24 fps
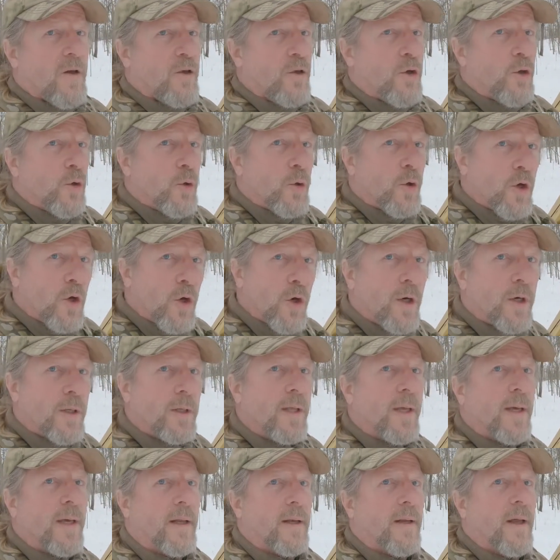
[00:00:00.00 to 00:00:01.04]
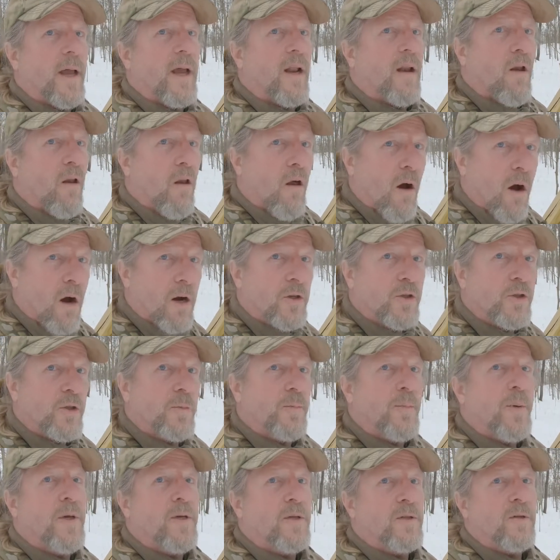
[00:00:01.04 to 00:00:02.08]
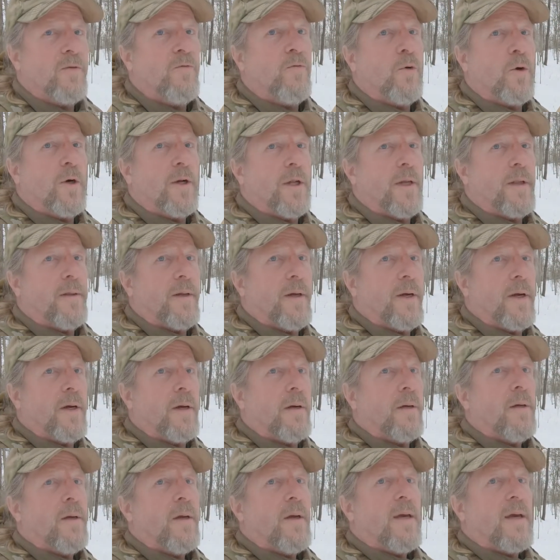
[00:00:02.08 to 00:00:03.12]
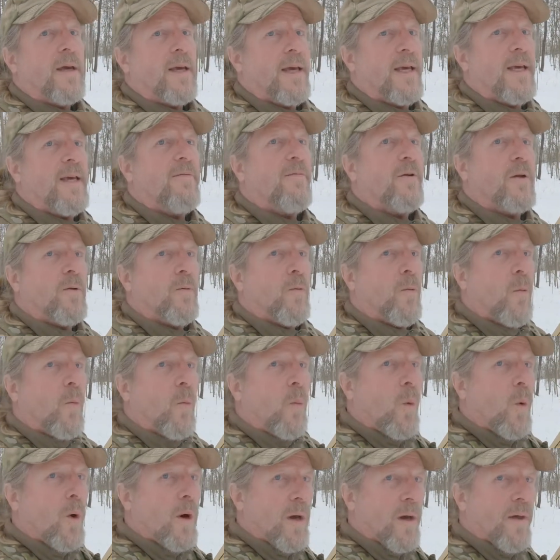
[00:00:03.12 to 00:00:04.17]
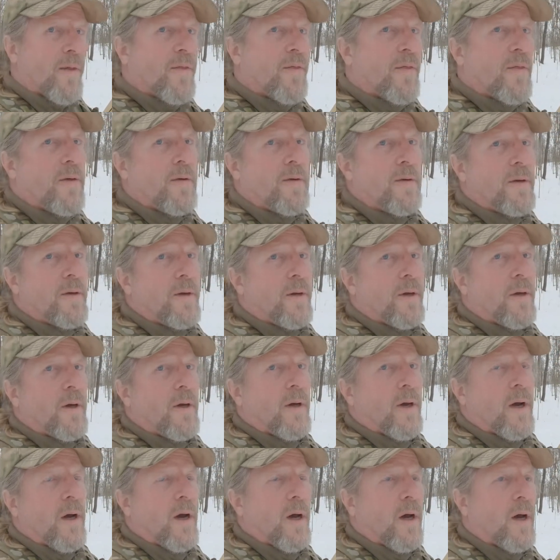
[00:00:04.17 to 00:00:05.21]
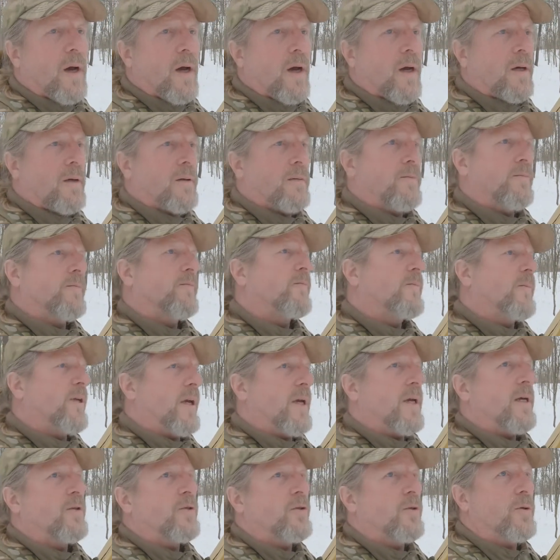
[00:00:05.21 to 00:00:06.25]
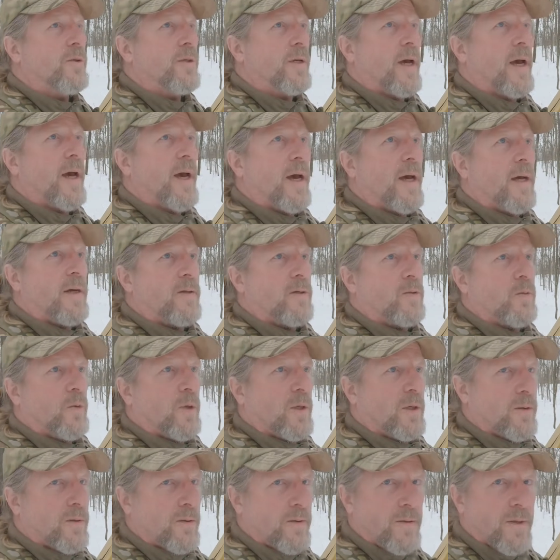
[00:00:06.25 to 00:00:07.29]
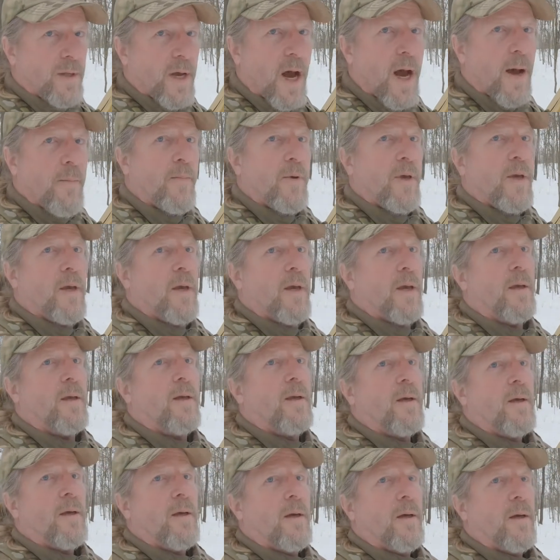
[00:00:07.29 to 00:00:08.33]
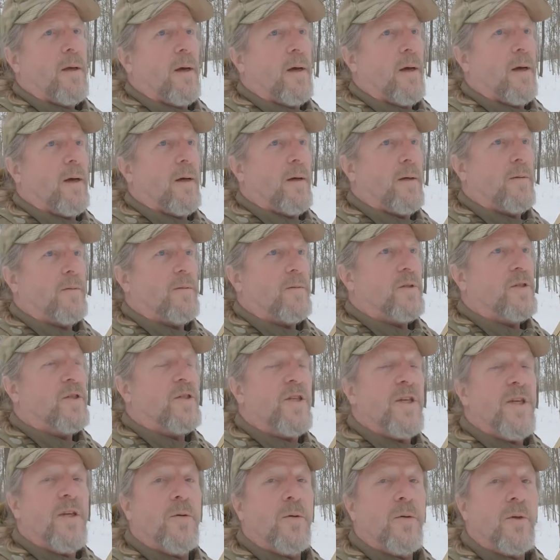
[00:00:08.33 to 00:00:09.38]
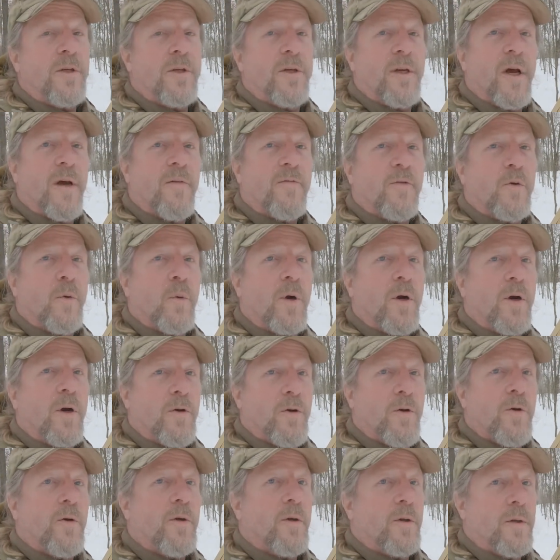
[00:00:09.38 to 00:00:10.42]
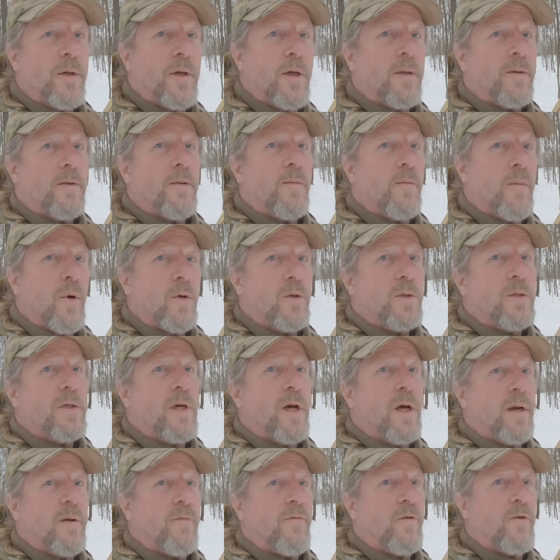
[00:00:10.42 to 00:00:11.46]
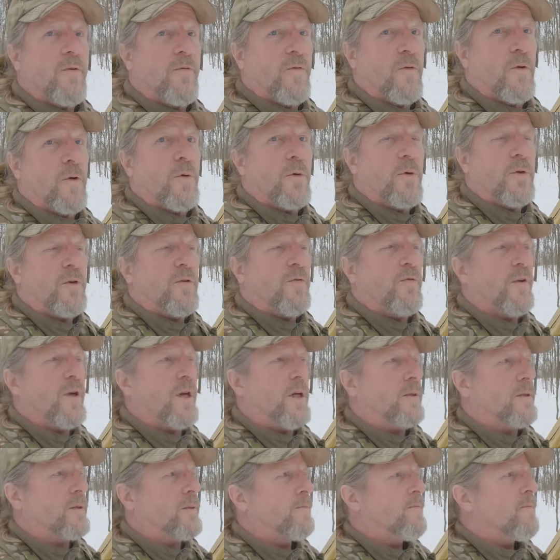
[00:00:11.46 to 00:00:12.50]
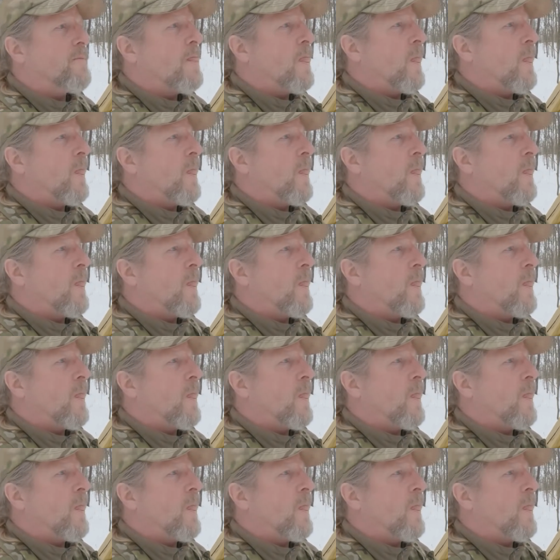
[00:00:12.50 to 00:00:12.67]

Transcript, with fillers: you could get a larger piece of wood in there, even with uh, the issues it has with not being uh, sealed enough to where you could get the most out of your flue and your vents.